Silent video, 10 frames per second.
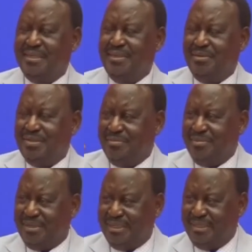he now
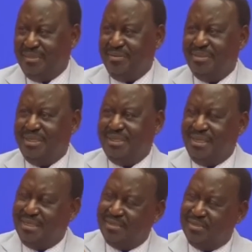replicated what he
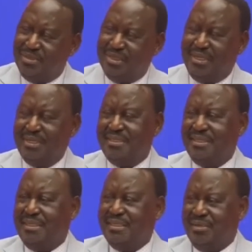had done in
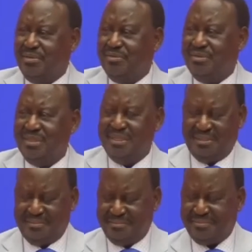Gujarat in the whole of
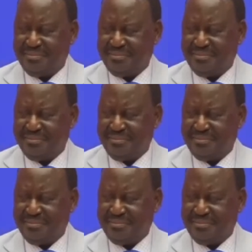India.